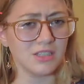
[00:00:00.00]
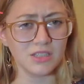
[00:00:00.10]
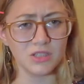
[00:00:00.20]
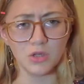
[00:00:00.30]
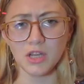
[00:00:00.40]

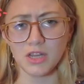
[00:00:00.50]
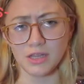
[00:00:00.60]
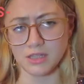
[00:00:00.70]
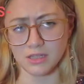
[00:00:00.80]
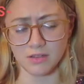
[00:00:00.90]
Just you can
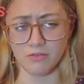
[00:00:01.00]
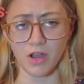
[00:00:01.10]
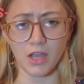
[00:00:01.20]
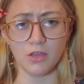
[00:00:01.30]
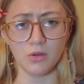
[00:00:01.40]

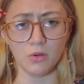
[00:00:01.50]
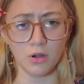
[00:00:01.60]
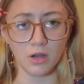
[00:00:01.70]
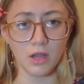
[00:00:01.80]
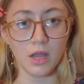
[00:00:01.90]
identify
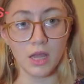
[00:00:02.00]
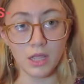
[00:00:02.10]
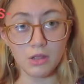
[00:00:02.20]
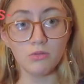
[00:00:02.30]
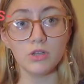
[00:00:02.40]
your
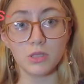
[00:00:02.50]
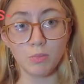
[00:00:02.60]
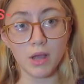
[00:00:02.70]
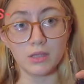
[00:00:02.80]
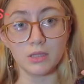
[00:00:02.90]

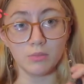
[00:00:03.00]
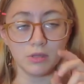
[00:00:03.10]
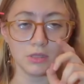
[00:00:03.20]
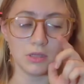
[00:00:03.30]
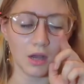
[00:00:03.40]
irresponsible
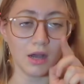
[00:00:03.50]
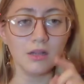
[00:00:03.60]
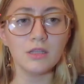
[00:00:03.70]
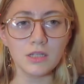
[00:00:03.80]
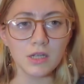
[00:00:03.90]
thought,